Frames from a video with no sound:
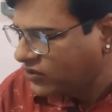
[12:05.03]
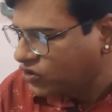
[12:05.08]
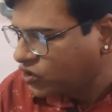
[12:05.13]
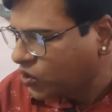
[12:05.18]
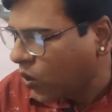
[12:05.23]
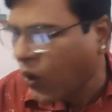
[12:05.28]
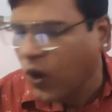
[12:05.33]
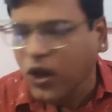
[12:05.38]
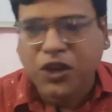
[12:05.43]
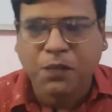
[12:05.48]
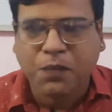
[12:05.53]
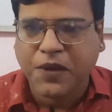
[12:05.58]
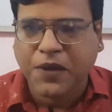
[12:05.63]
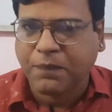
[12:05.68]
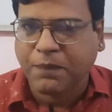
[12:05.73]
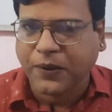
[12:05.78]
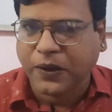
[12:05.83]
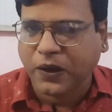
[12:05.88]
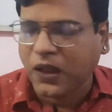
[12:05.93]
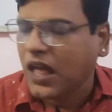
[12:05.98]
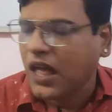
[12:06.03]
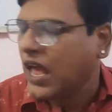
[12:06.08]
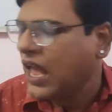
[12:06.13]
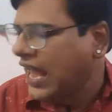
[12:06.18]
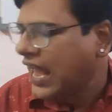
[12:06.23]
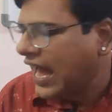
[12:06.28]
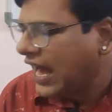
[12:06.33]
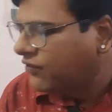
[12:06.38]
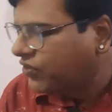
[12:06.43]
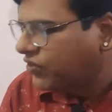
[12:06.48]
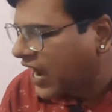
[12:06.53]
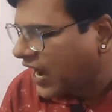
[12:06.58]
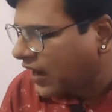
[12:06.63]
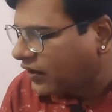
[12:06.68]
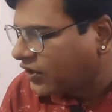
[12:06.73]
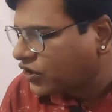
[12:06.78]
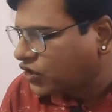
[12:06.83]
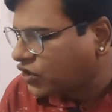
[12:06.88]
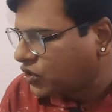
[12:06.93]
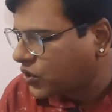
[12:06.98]
all you people out
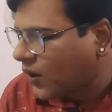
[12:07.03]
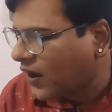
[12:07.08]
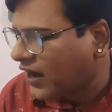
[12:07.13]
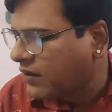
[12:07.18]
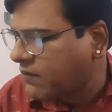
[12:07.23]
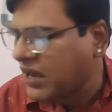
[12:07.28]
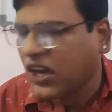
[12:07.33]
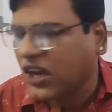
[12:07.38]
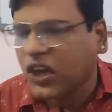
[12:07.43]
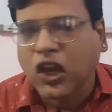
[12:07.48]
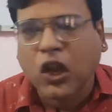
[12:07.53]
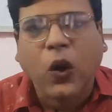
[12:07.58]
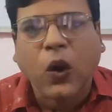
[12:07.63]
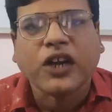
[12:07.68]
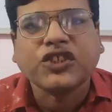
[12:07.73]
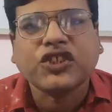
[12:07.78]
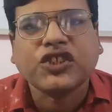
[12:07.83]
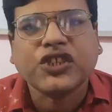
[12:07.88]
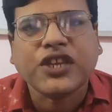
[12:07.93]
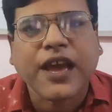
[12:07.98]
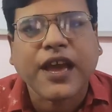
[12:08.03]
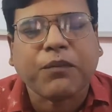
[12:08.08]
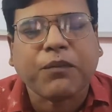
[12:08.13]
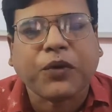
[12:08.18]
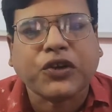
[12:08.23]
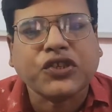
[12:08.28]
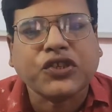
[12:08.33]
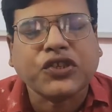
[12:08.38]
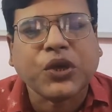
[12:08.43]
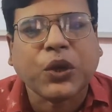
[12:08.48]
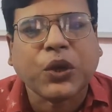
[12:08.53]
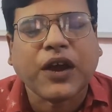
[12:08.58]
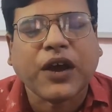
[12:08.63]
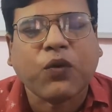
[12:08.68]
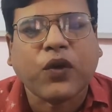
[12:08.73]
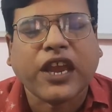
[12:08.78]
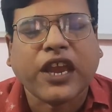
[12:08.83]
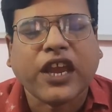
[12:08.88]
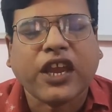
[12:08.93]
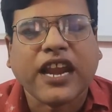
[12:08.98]
there to join me in large numbers so
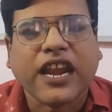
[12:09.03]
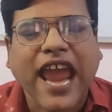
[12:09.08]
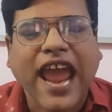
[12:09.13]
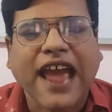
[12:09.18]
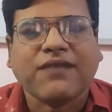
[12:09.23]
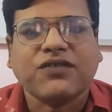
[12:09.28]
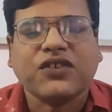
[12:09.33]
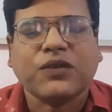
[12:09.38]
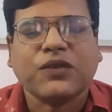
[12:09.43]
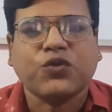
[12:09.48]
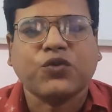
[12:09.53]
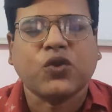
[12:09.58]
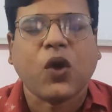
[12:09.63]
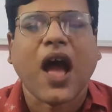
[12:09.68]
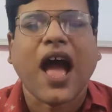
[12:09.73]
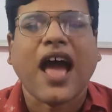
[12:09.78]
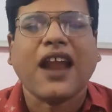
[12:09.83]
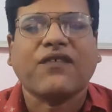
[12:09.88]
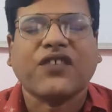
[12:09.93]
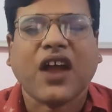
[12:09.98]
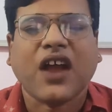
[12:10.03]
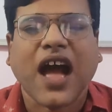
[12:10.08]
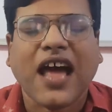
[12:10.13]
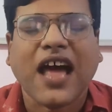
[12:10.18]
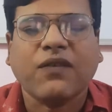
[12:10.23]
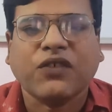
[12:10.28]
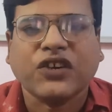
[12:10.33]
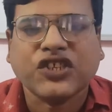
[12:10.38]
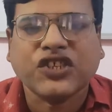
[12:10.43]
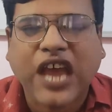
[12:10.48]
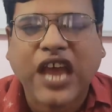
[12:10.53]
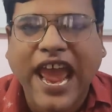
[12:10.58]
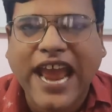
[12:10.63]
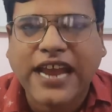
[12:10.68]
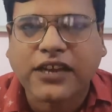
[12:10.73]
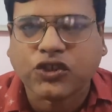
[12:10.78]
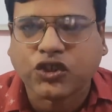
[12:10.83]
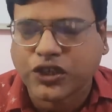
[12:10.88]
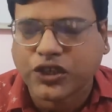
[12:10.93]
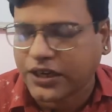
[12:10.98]
that we could have some sort of
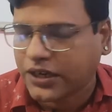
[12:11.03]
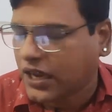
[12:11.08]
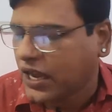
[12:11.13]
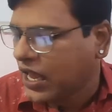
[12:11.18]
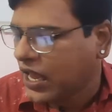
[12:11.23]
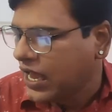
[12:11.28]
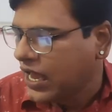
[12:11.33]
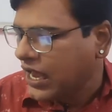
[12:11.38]
conversation.